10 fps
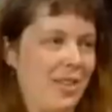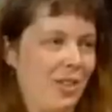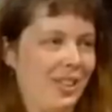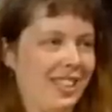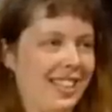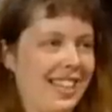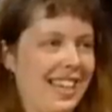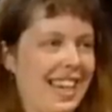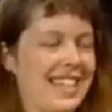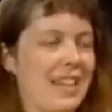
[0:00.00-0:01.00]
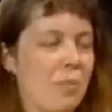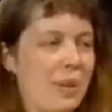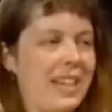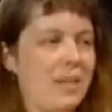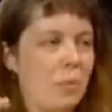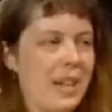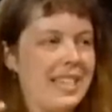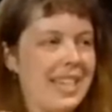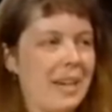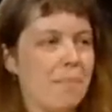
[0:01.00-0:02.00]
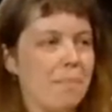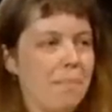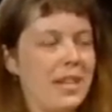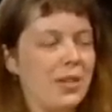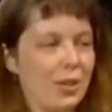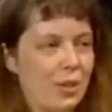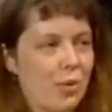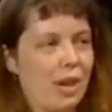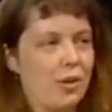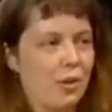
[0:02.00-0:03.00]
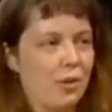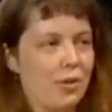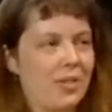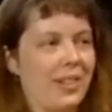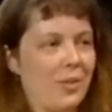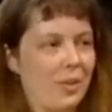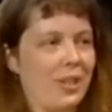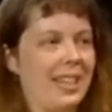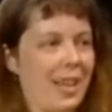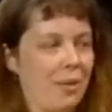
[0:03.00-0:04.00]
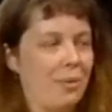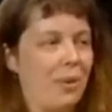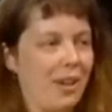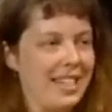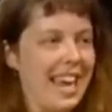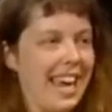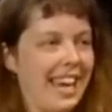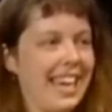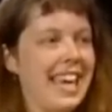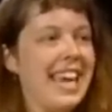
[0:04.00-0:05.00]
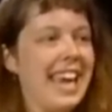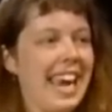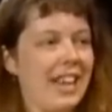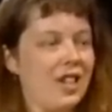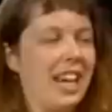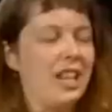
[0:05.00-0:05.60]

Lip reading: mental. It's that we set up mental structures in order to get through our day, and